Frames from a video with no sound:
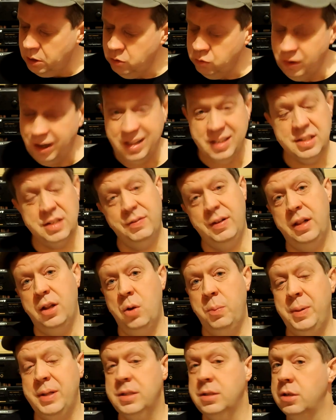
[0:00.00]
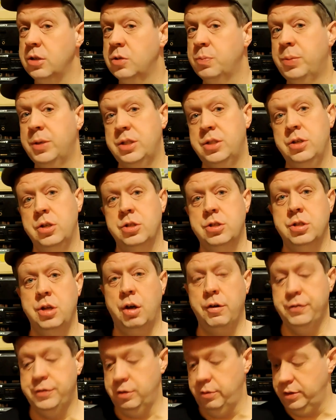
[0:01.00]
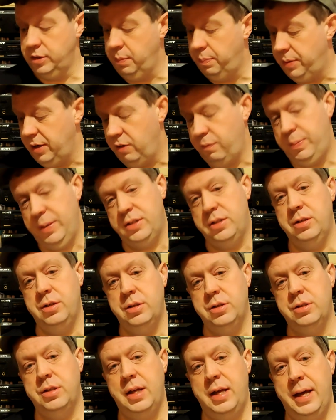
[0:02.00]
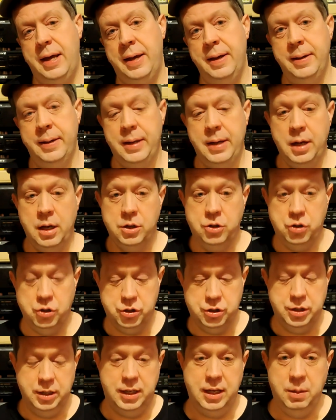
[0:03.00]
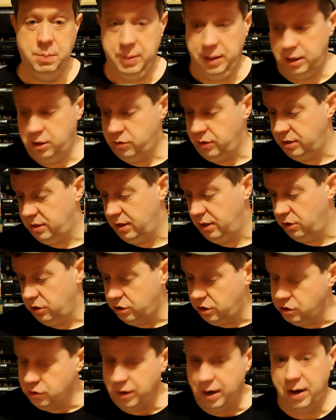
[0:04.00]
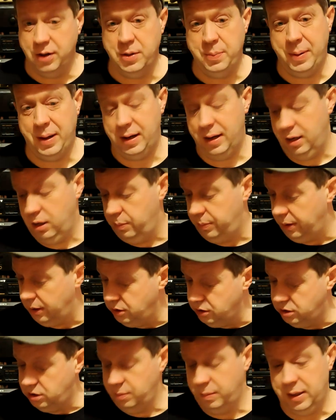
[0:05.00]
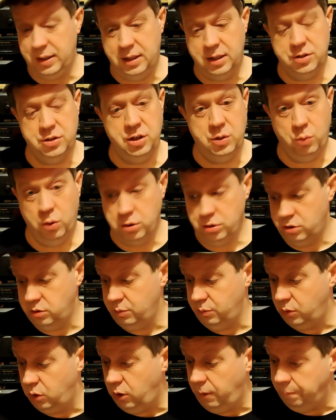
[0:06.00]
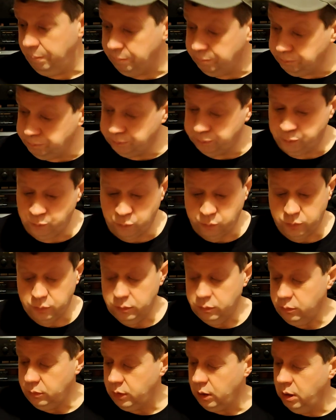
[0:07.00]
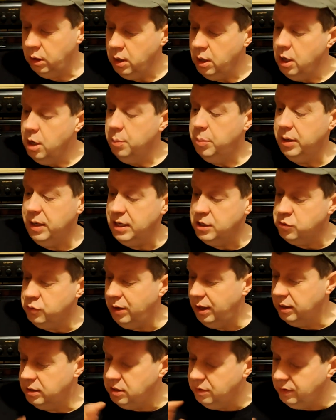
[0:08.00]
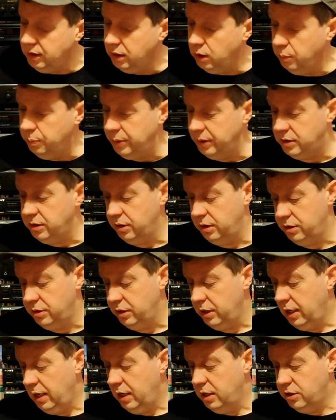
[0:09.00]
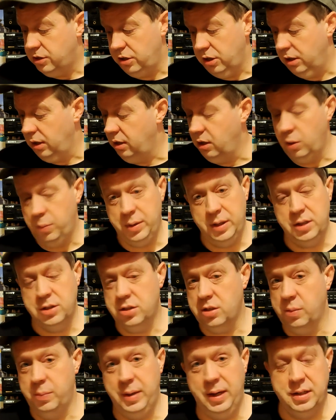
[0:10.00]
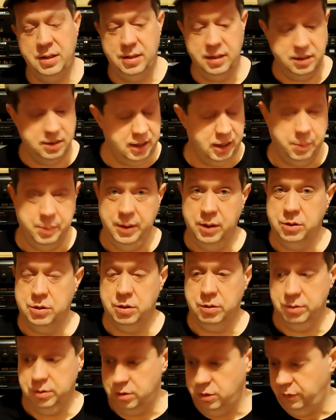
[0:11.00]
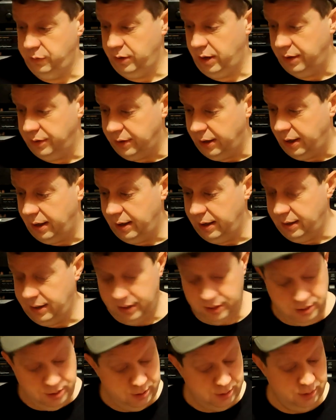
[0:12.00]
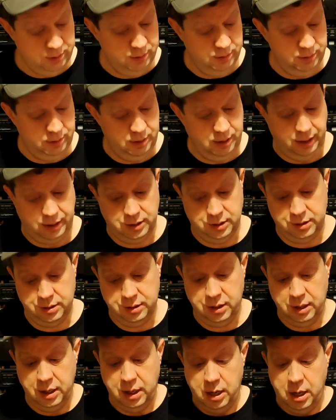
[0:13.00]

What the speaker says: relatively low bitterness, but it's not soft. There is a bit of bitterness there, just to keep it interesting, just to dry out the palate a little bit, just to make it so you want some more. But it is relatively low bitterness. Certainly low bitterness compared to things like a Pilsner and stuff like that. It is nice.